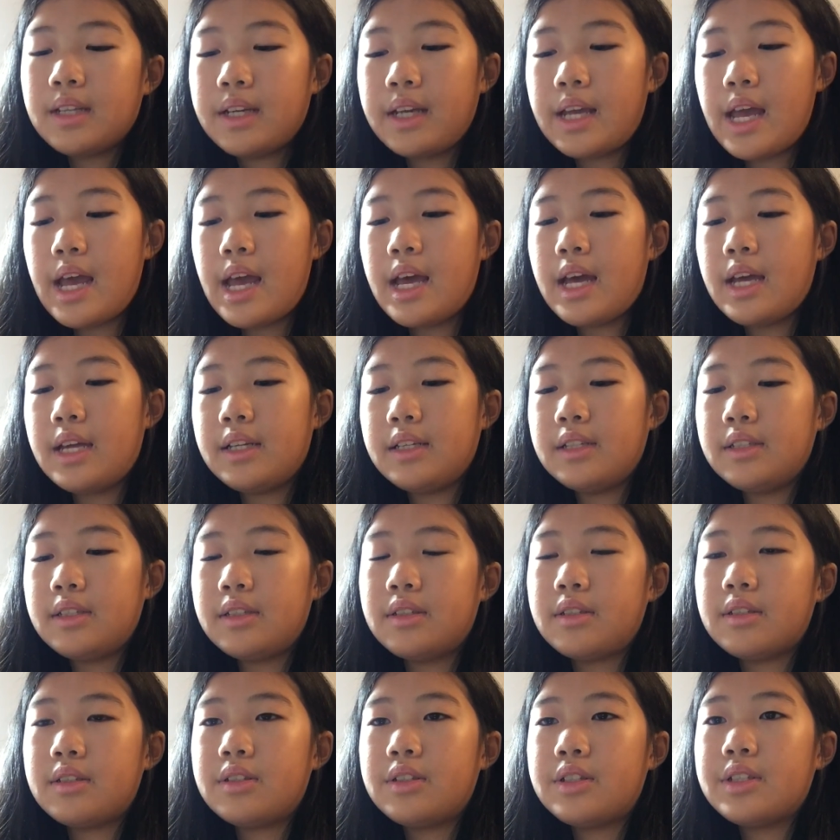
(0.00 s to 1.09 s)
And
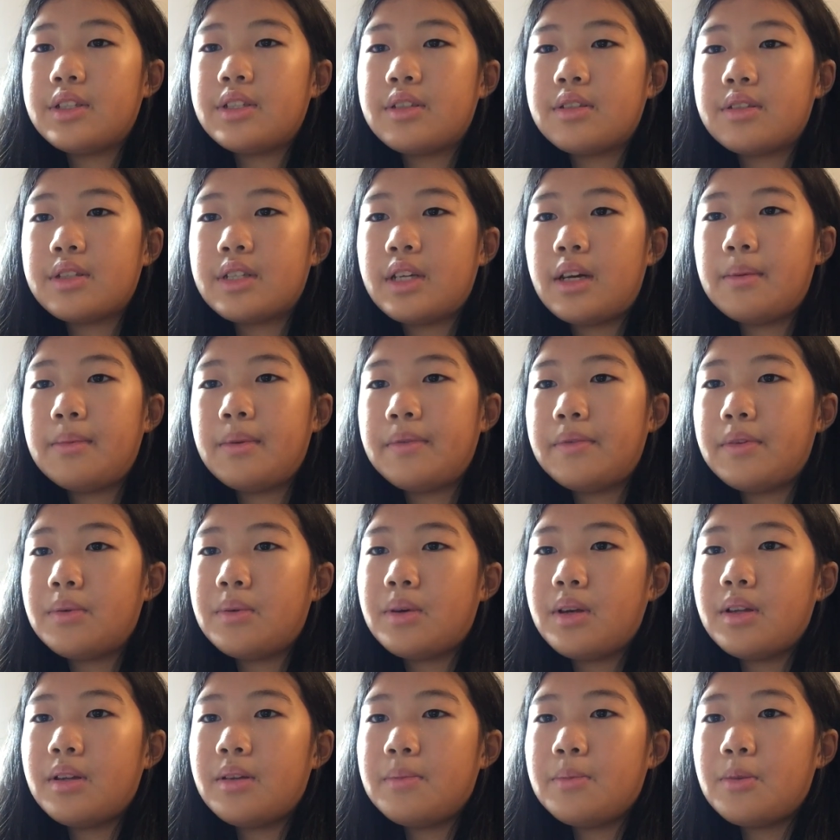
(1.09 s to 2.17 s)
just tell me if you
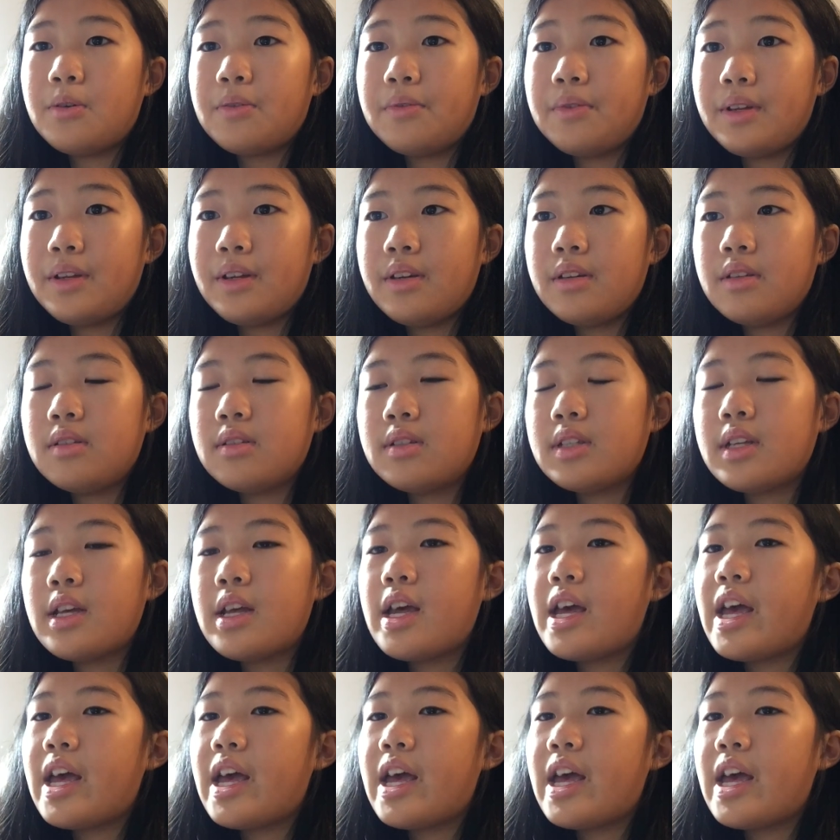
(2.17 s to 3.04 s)
want any more videos.